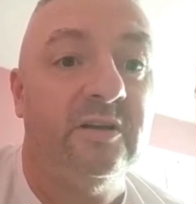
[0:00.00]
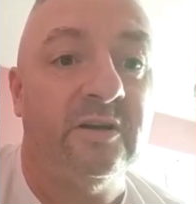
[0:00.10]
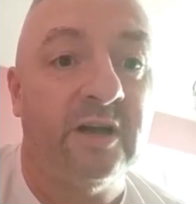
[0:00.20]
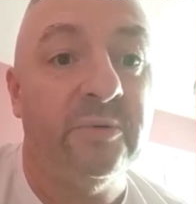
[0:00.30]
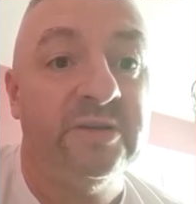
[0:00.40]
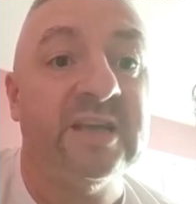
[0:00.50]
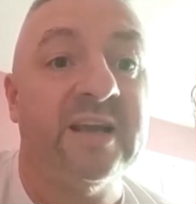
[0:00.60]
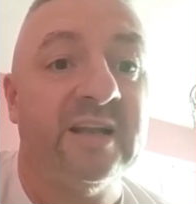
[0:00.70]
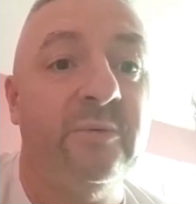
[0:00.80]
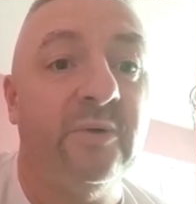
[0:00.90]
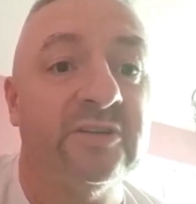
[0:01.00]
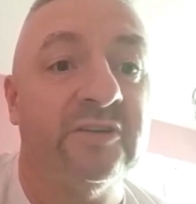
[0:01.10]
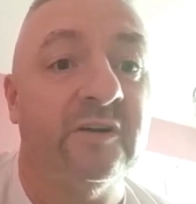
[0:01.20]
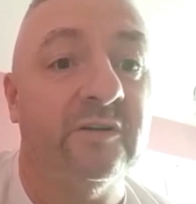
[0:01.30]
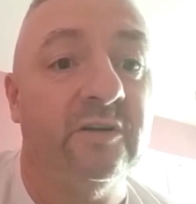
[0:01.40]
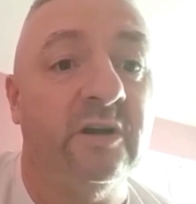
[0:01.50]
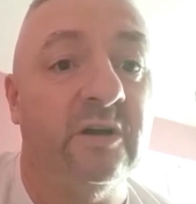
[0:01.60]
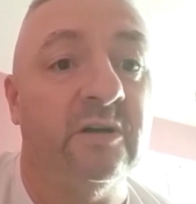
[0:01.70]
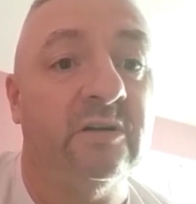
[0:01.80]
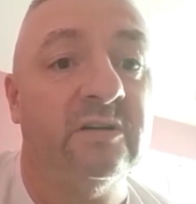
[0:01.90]
know exactly what
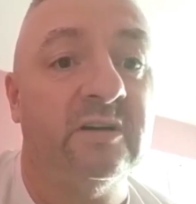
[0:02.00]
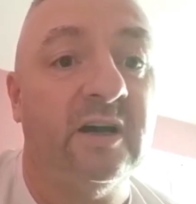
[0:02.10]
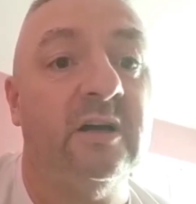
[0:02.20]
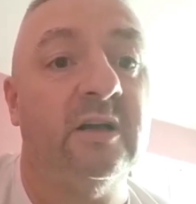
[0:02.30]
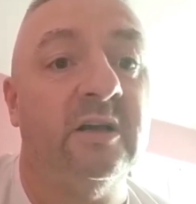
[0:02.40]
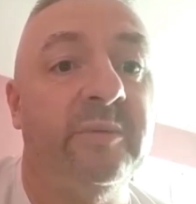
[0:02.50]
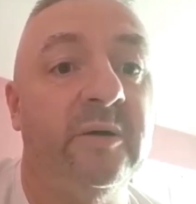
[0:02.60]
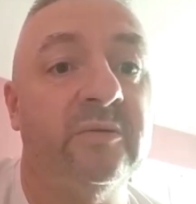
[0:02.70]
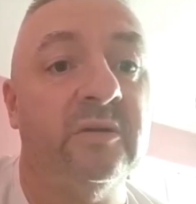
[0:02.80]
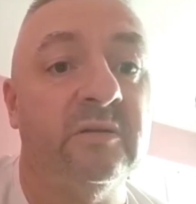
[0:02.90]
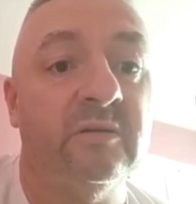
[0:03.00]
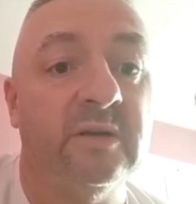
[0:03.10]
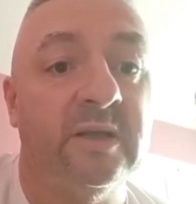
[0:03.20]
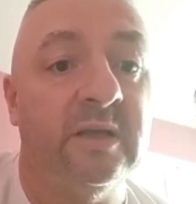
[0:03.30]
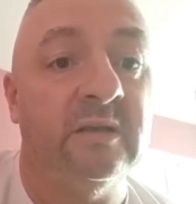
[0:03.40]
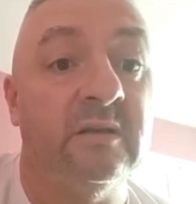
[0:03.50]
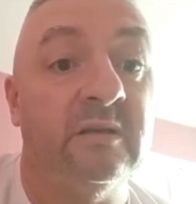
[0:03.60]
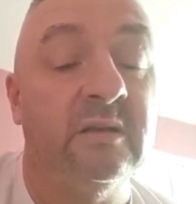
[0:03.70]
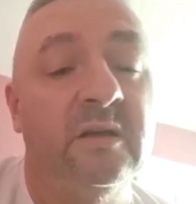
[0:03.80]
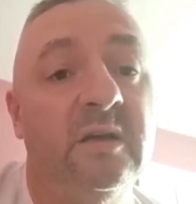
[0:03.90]
you're talking about, and
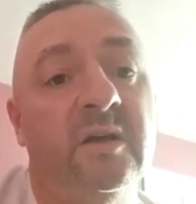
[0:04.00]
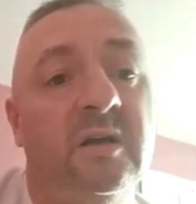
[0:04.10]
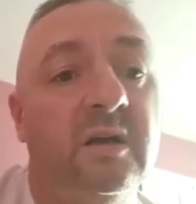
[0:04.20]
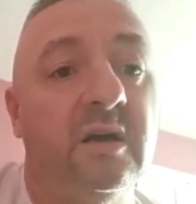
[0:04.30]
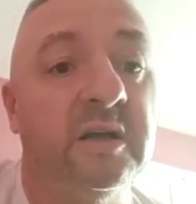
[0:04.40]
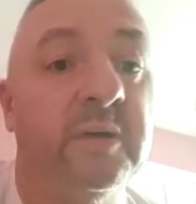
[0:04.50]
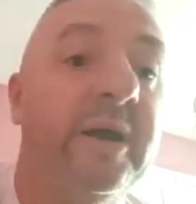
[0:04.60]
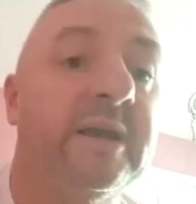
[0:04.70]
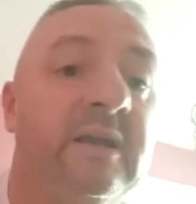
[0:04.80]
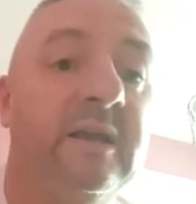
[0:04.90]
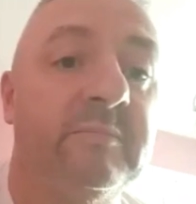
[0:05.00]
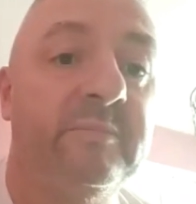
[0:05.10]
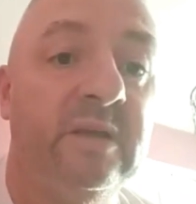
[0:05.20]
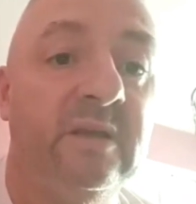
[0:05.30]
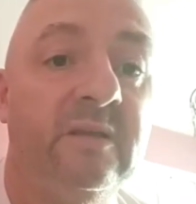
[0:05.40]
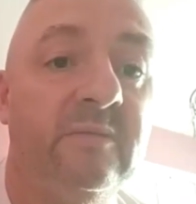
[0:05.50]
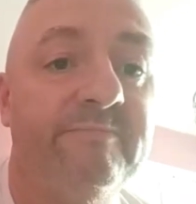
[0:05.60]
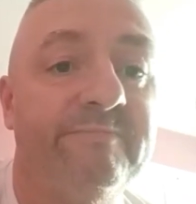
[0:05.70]
I go back and get me